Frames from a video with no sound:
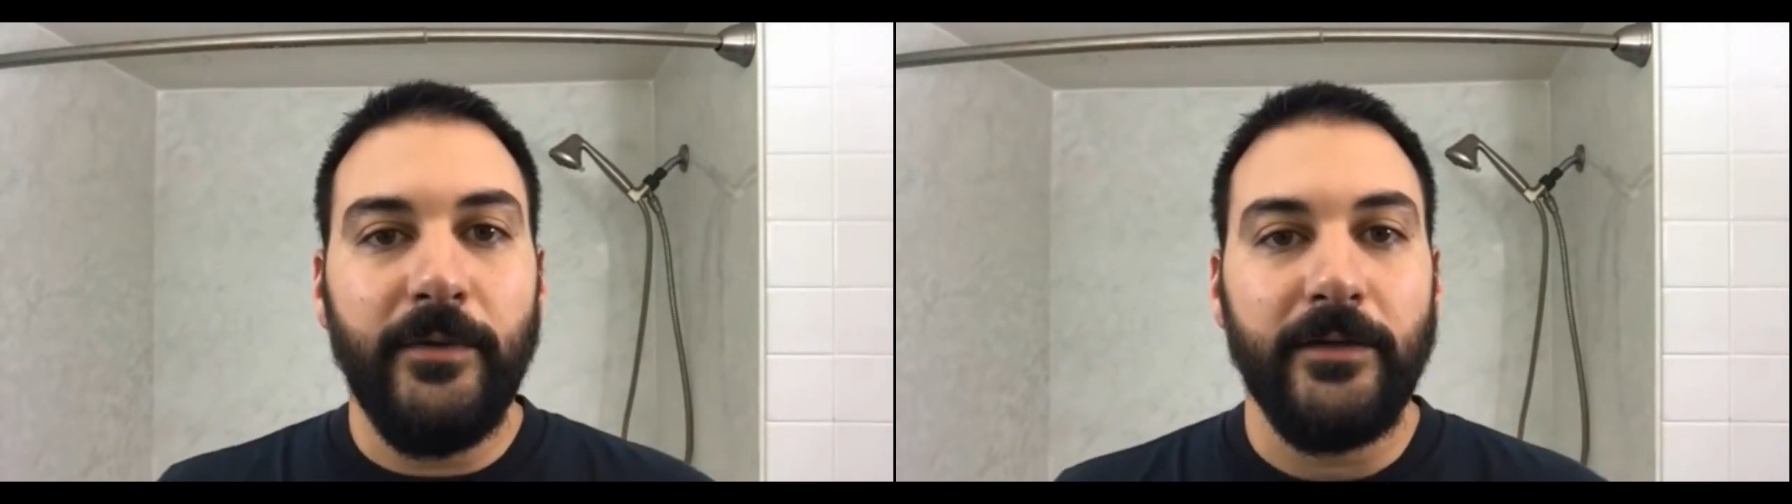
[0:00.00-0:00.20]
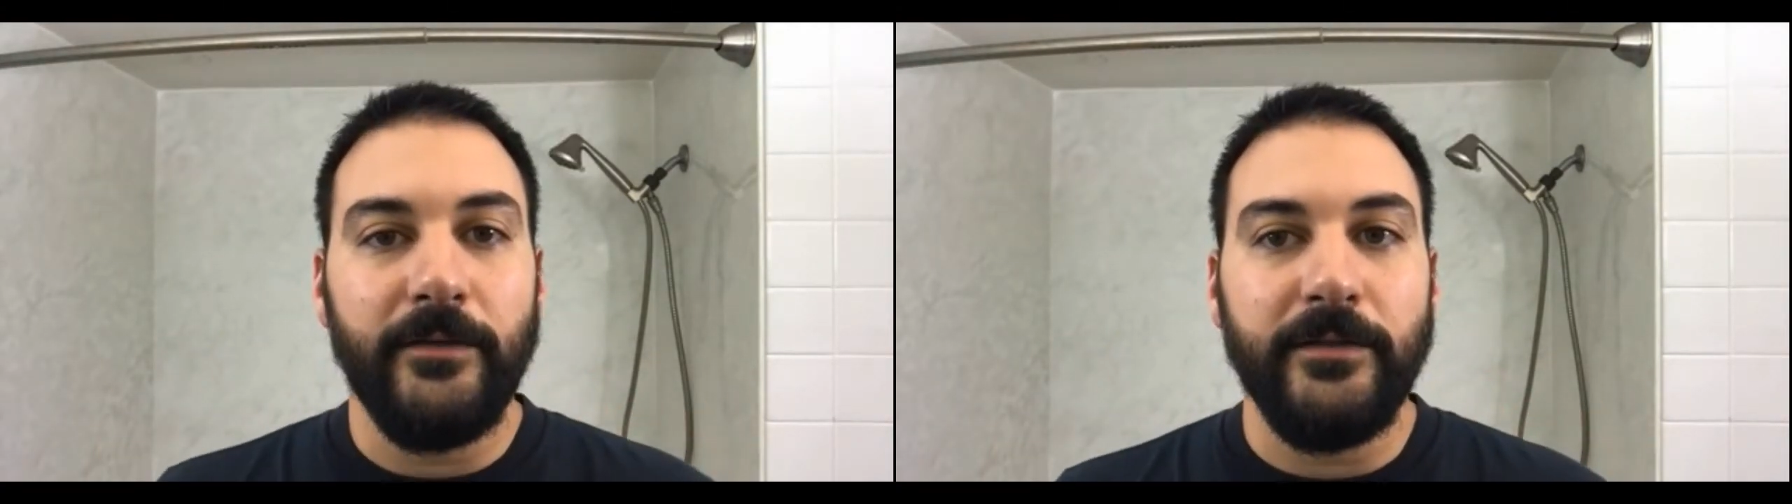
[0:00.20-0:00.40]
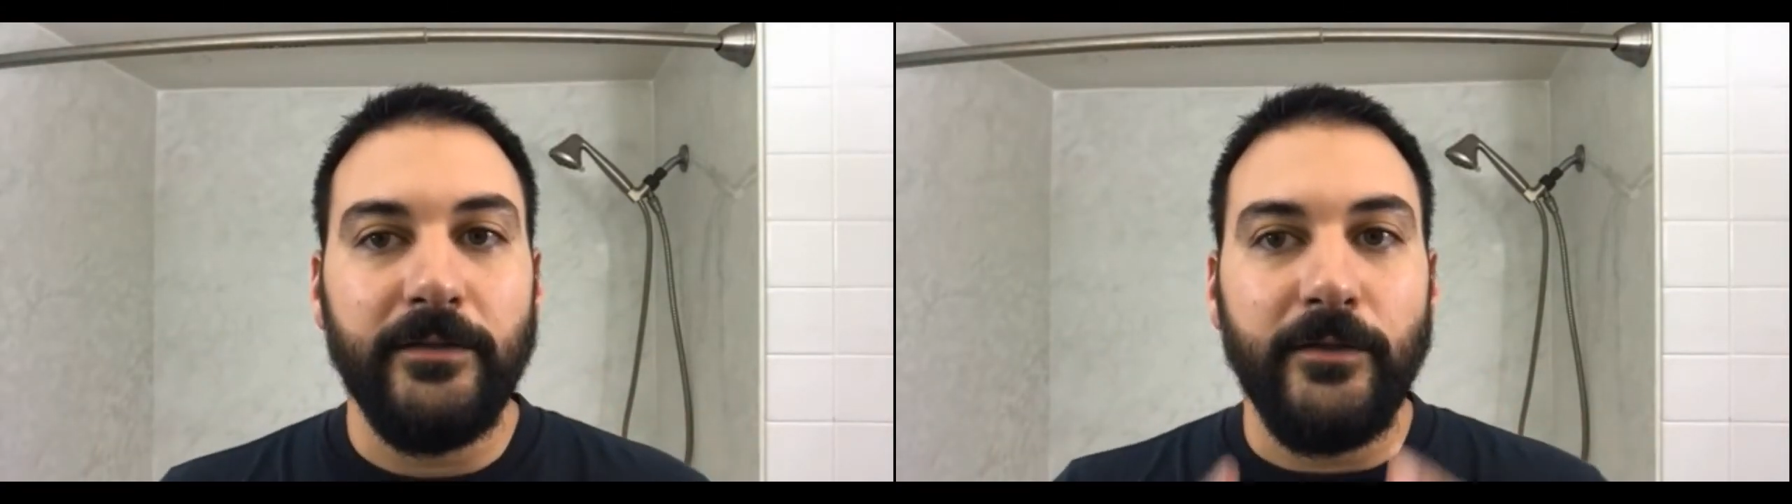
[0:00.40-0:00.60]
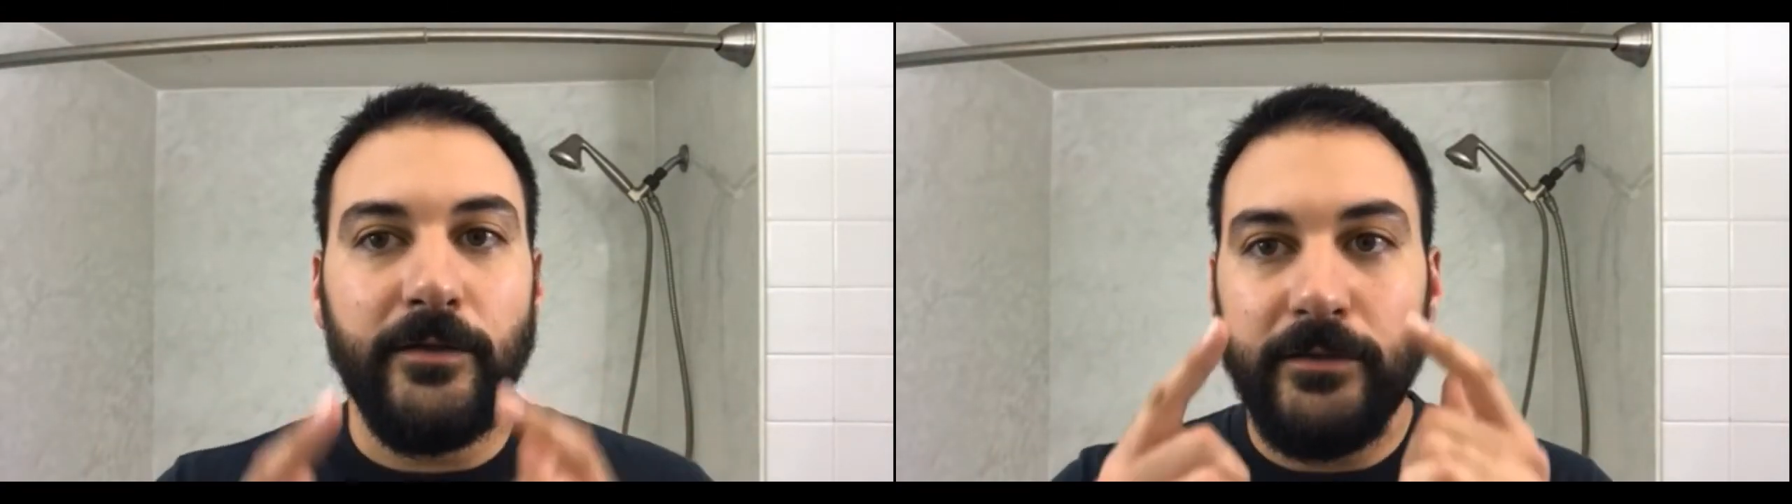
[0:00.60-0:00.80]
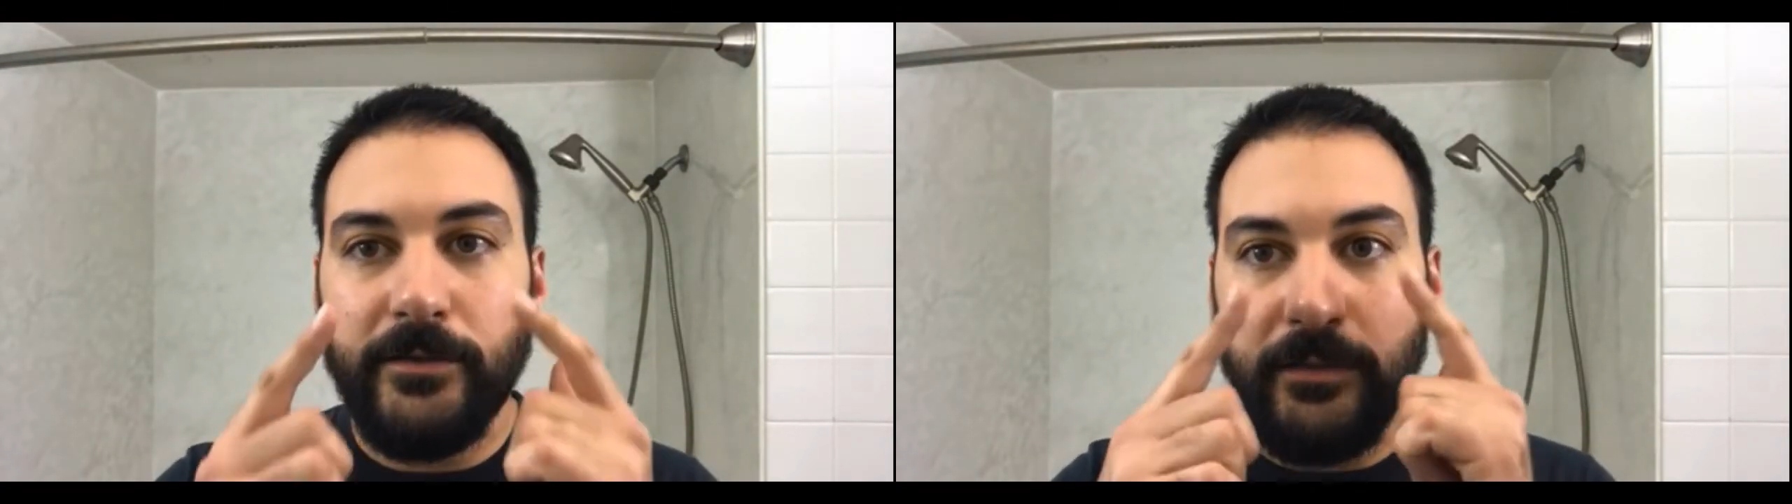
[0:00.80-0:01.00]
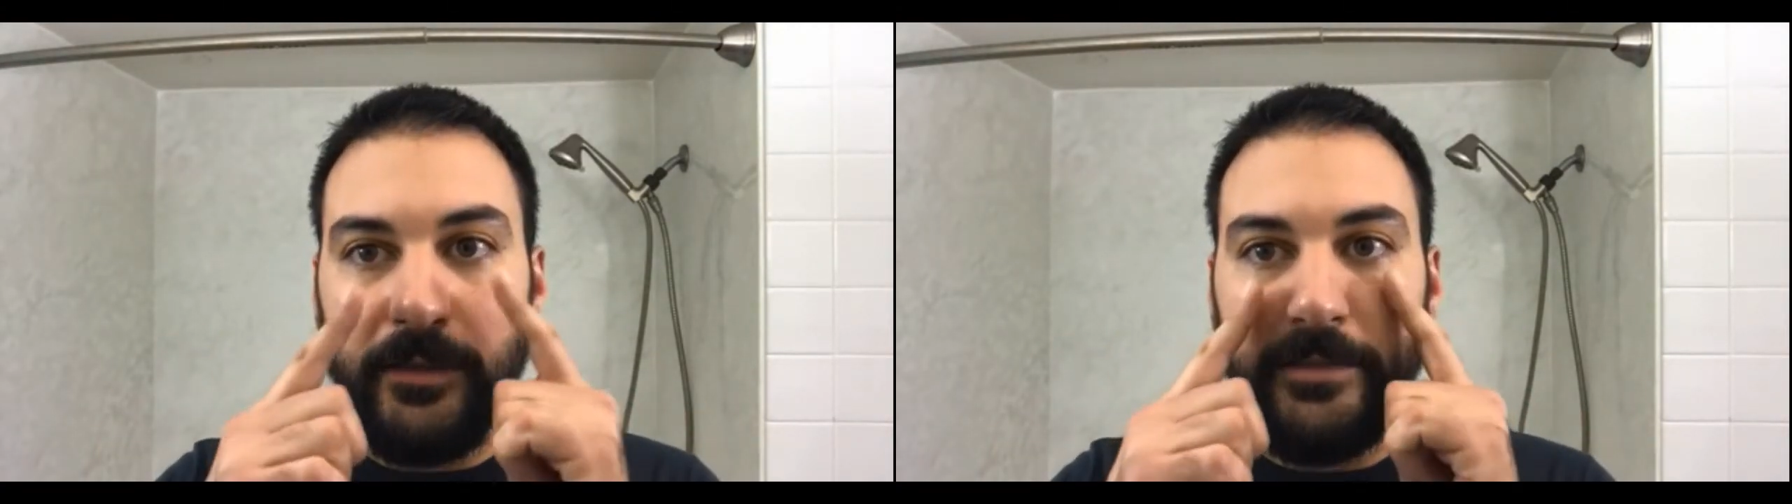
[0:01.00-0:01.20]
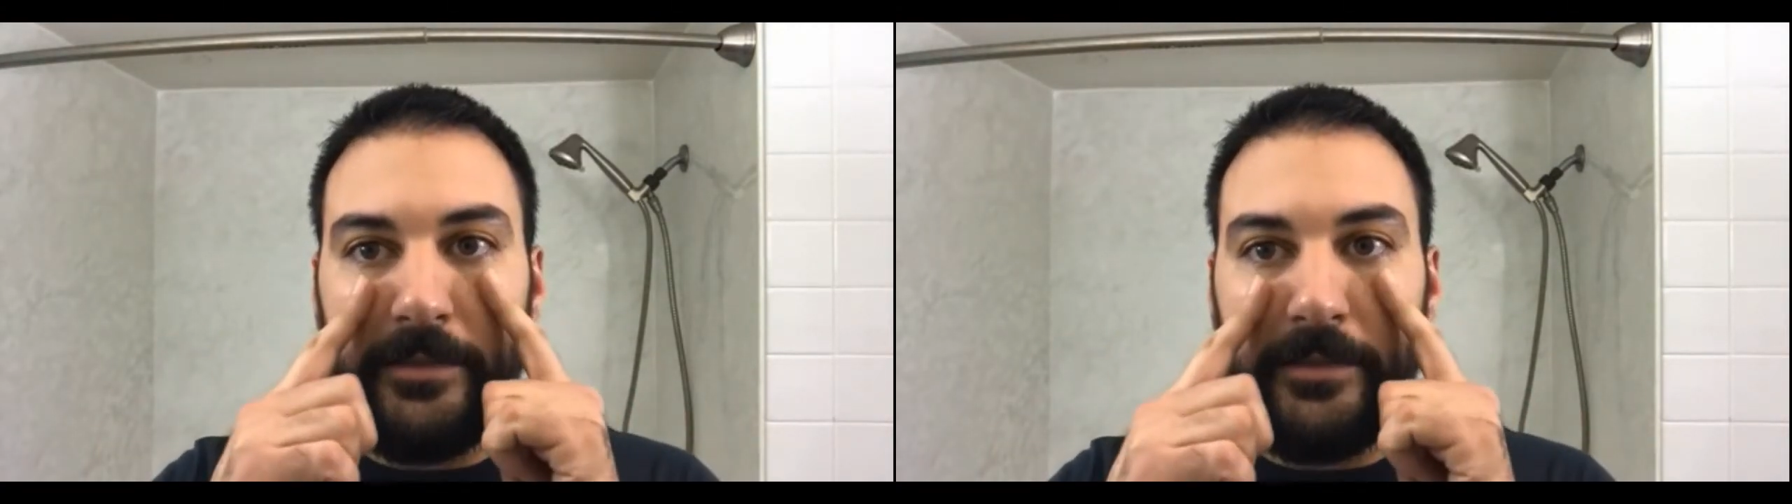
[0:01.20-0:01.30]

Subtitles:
How do you can just look at